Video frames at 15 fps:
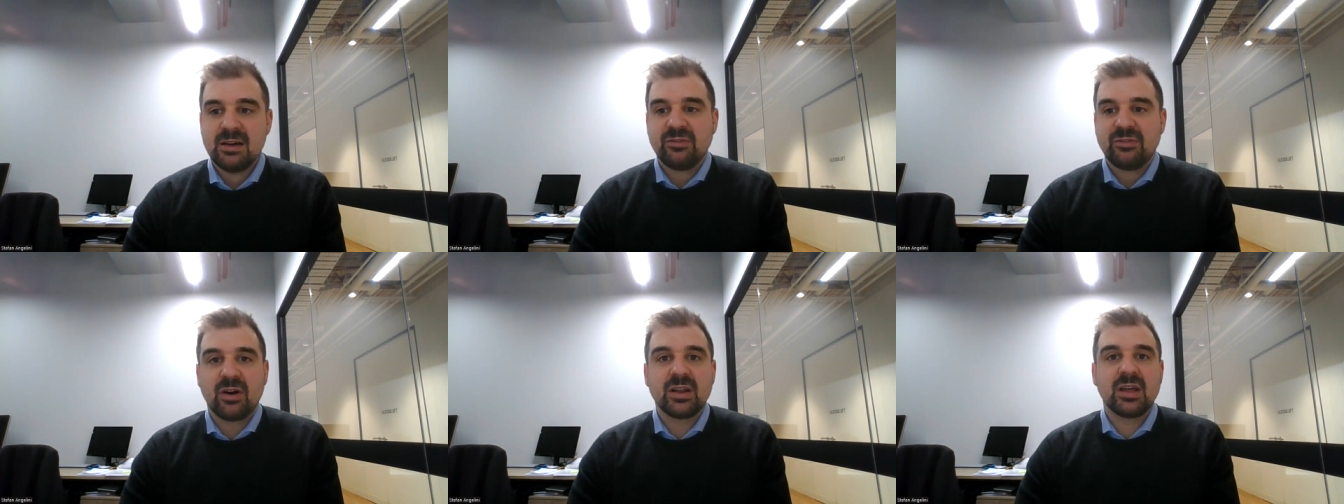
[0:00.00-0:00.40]

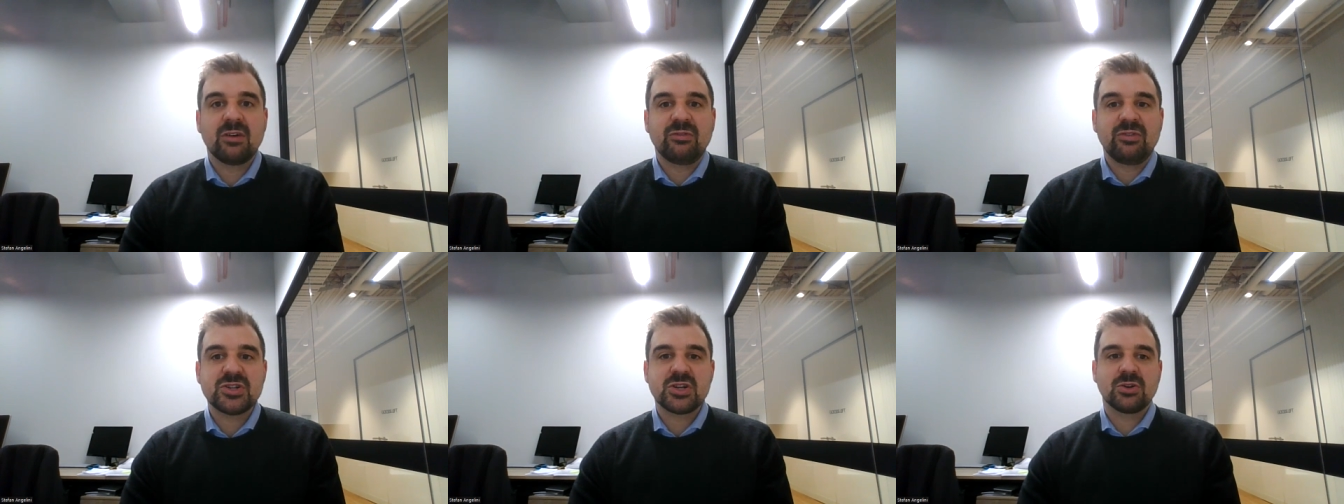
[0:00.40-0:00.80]
Finally, I'll
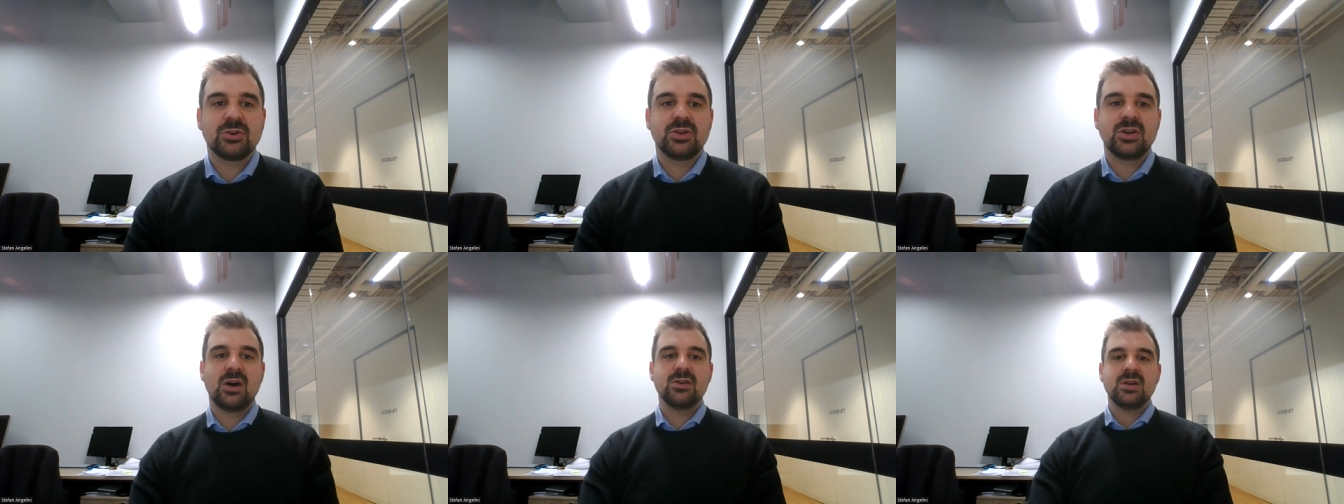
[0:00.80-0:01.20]
finish on a
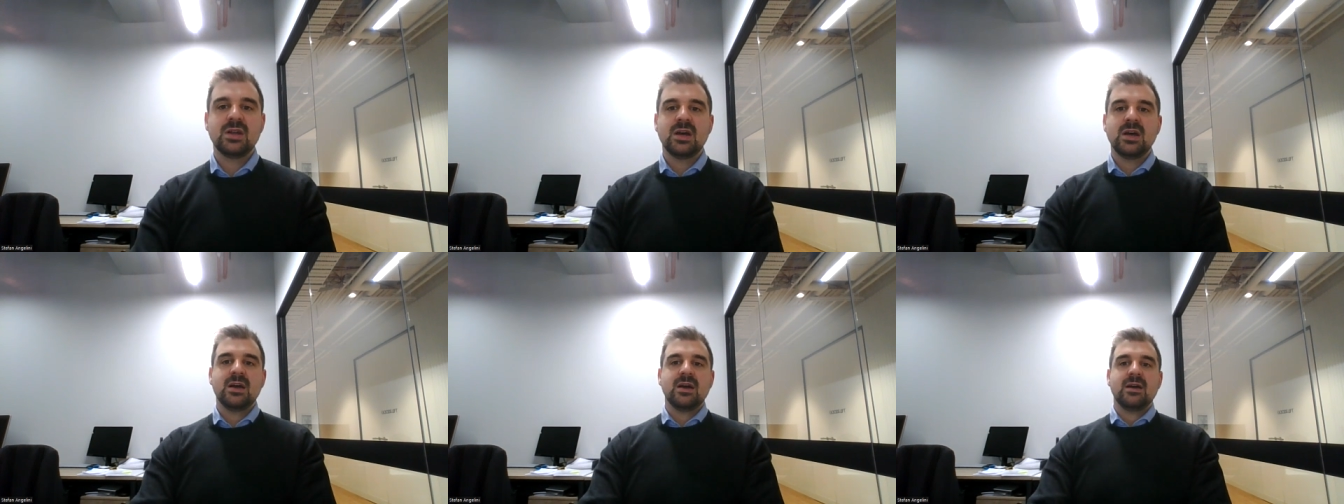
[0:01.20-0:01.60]
good note
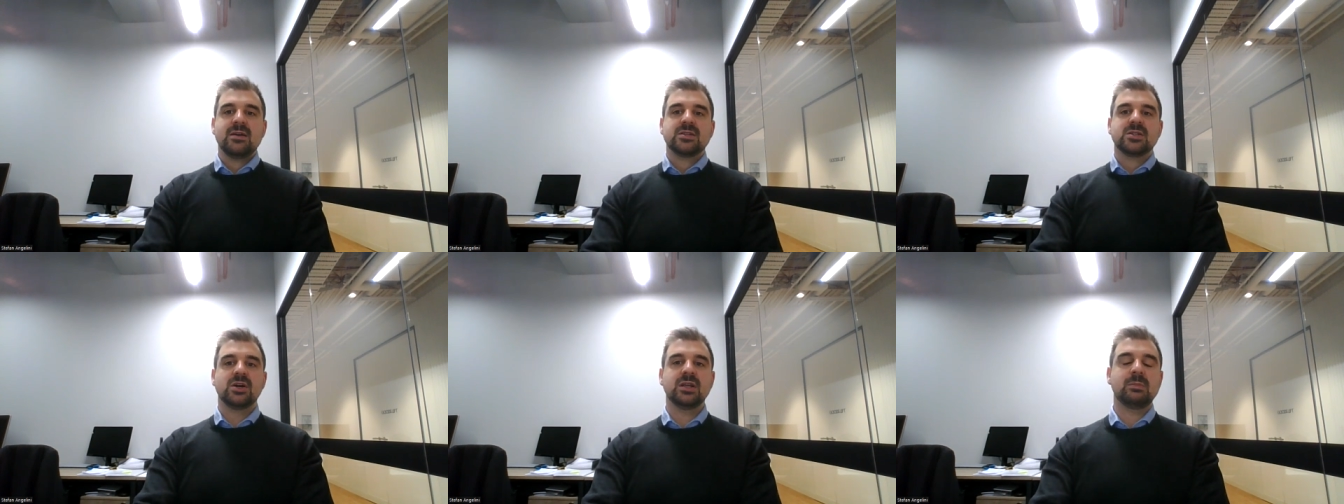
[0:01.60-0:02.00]

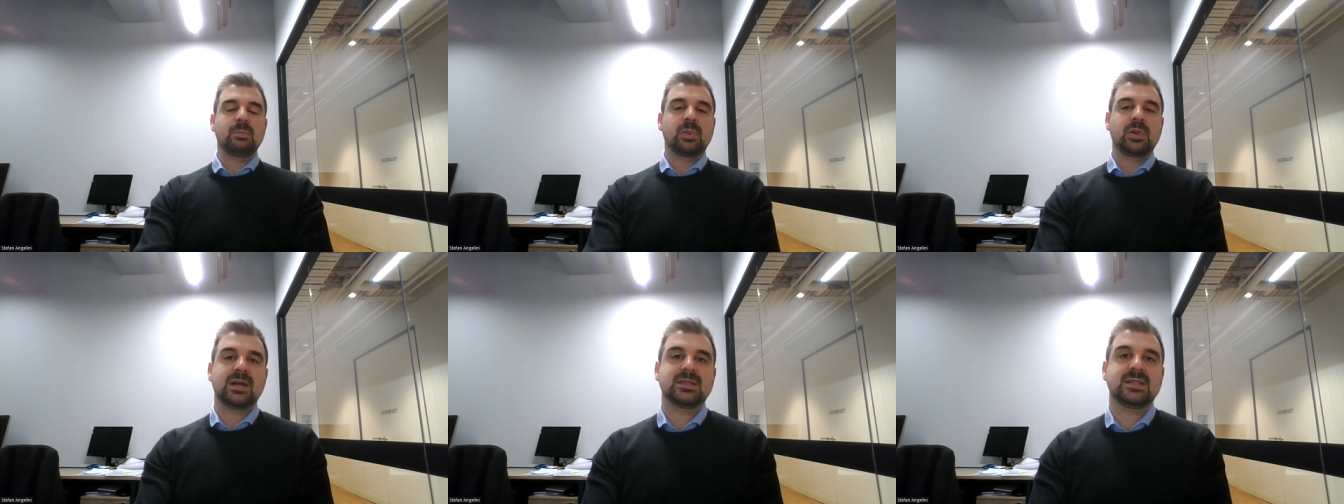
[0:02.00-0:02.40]
turning
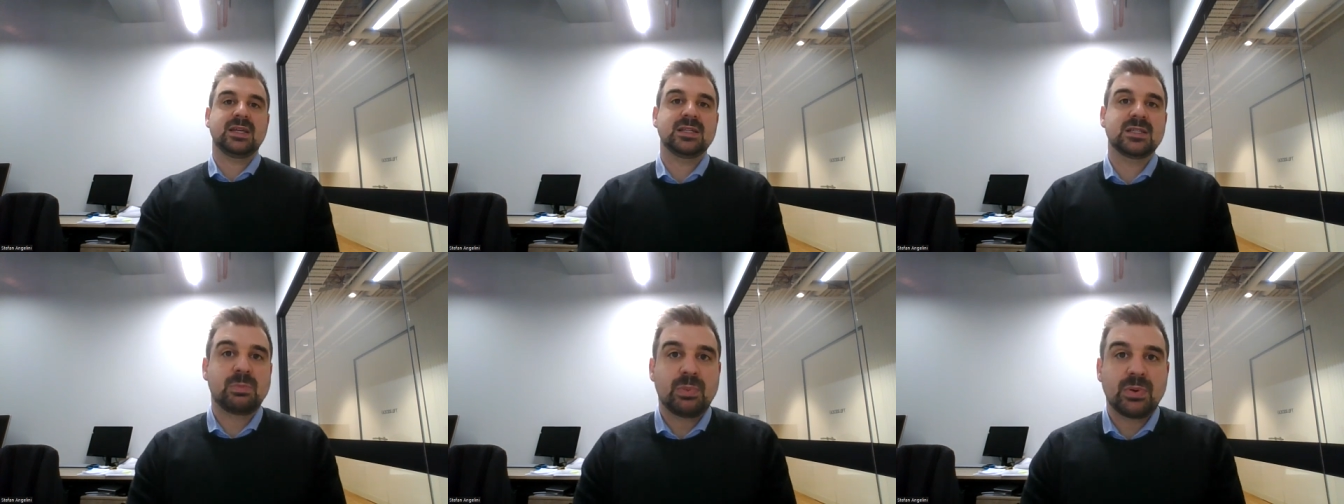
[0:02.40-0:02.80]
plastic
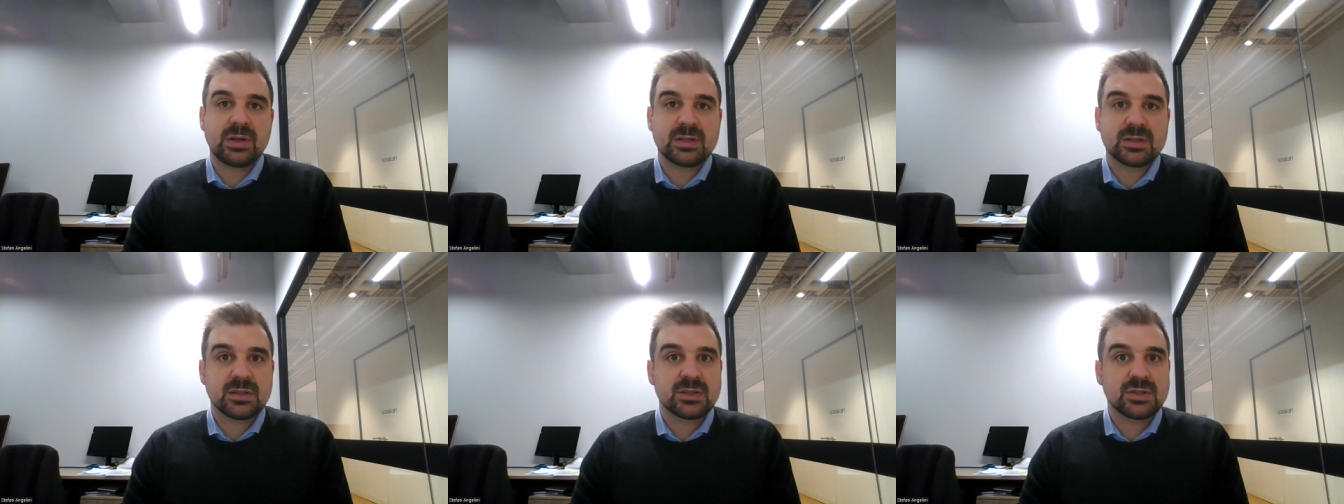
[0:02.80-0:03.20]
into bricks.